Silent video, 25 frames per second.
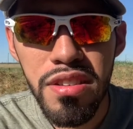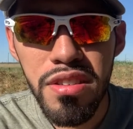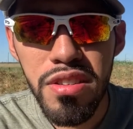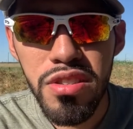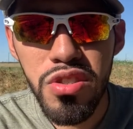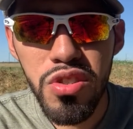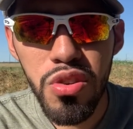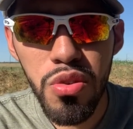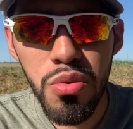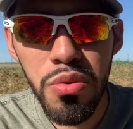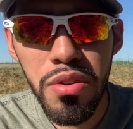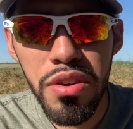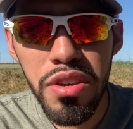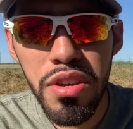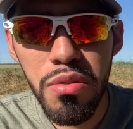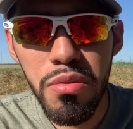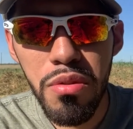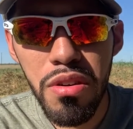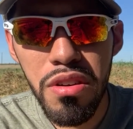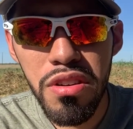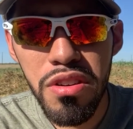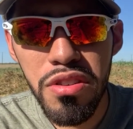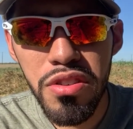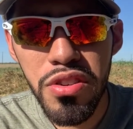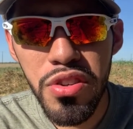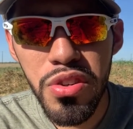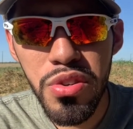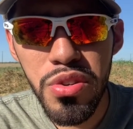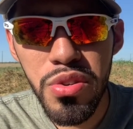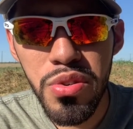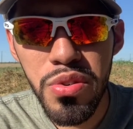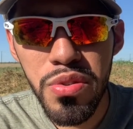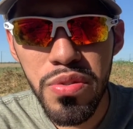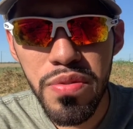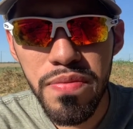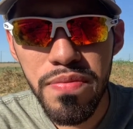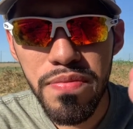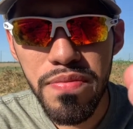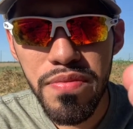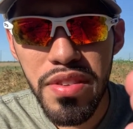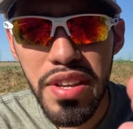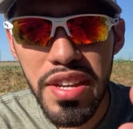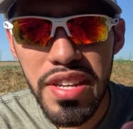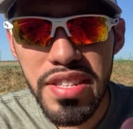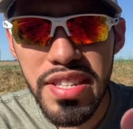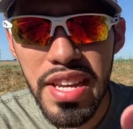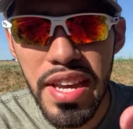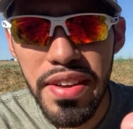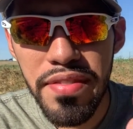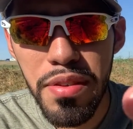So what you want to do
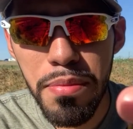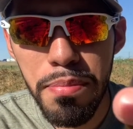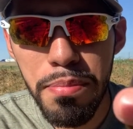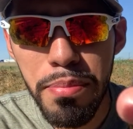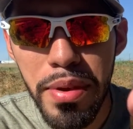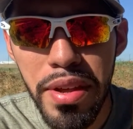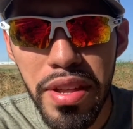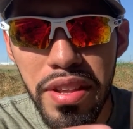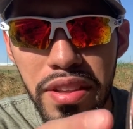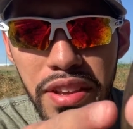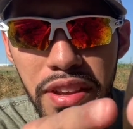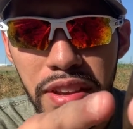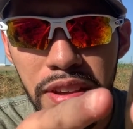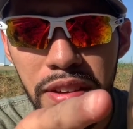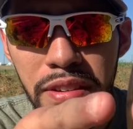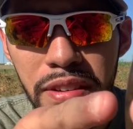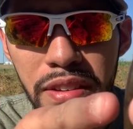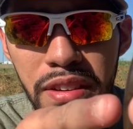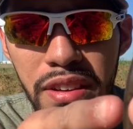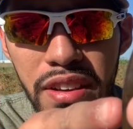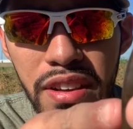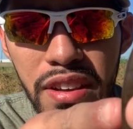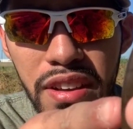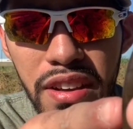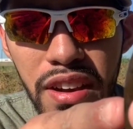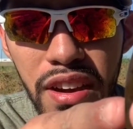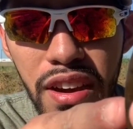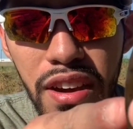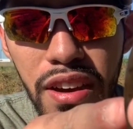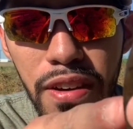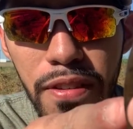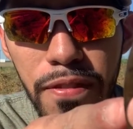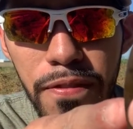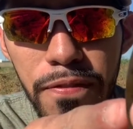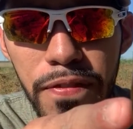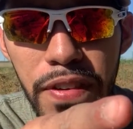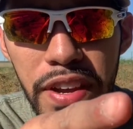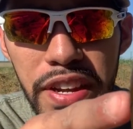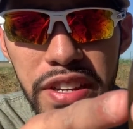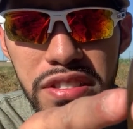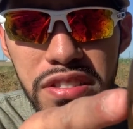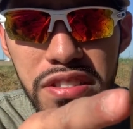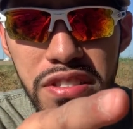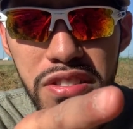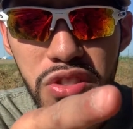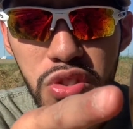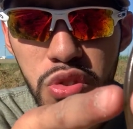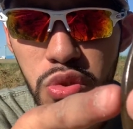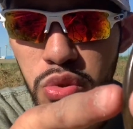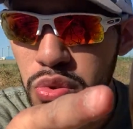is have the belly
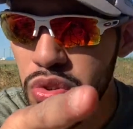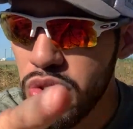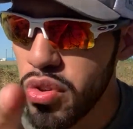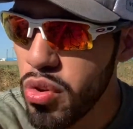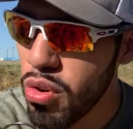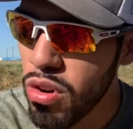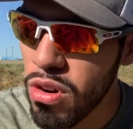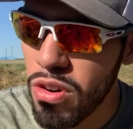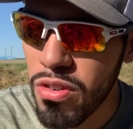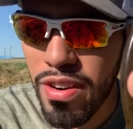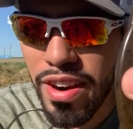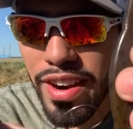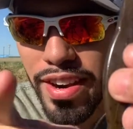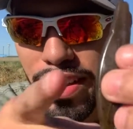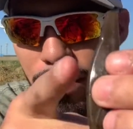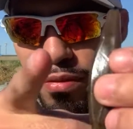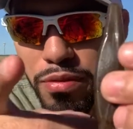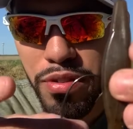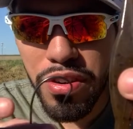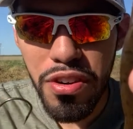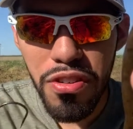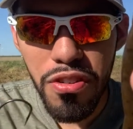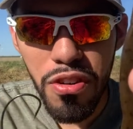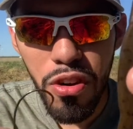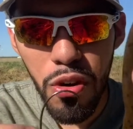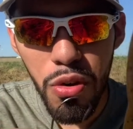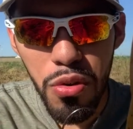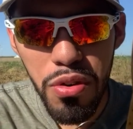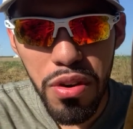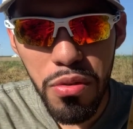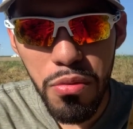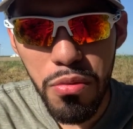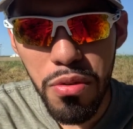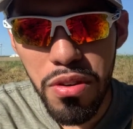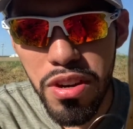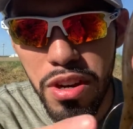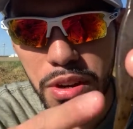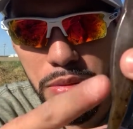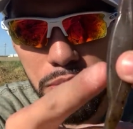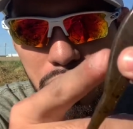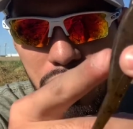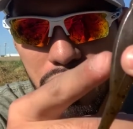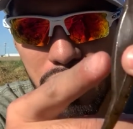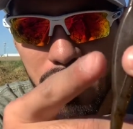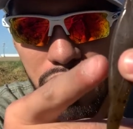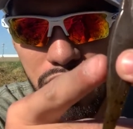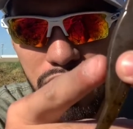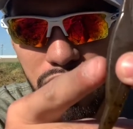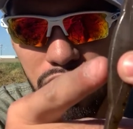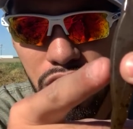facing to your right. When you're holding one up,
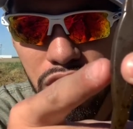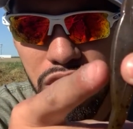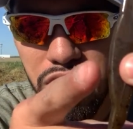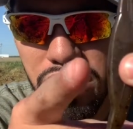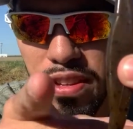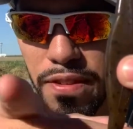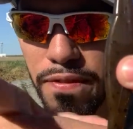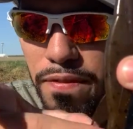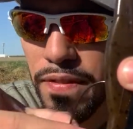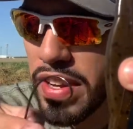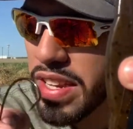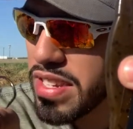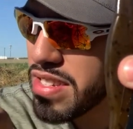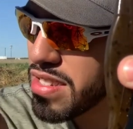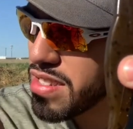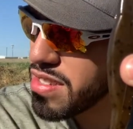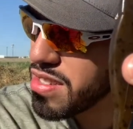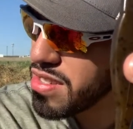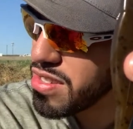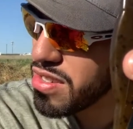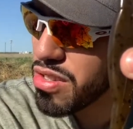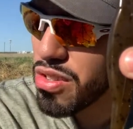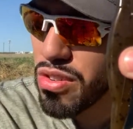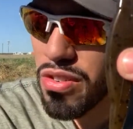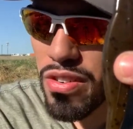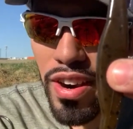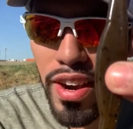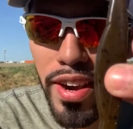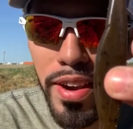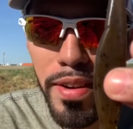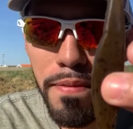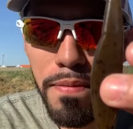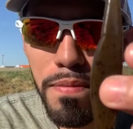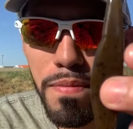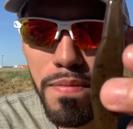just as long as it faces to the right,